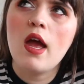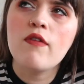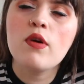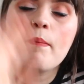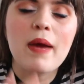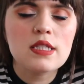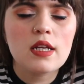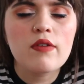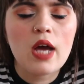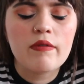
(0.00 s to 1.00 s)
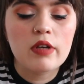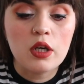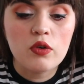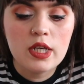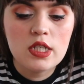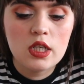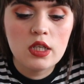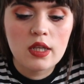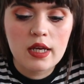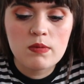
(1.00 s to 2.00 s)
If you have an
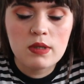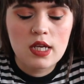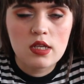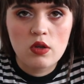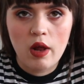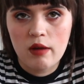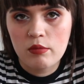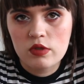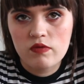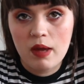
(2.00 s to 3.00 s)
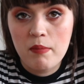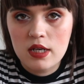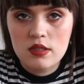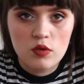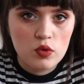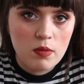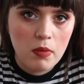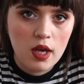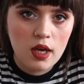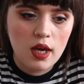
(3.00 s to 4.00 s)
ingredient that's been tested on animals for like medicine or
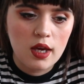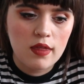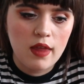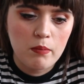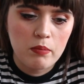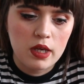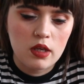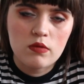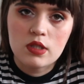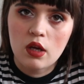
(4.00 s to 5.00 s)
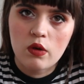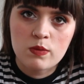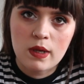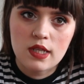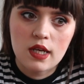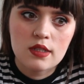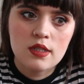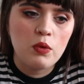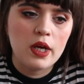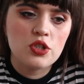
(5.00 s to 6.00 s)
something, it can then be used in cosmetics,
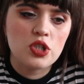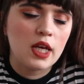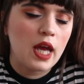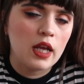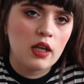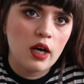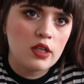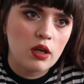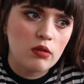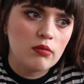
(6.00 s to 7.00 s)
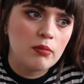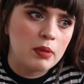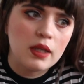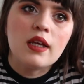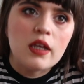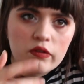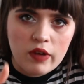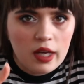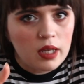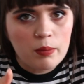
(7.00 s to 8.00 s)
which again I don't believe any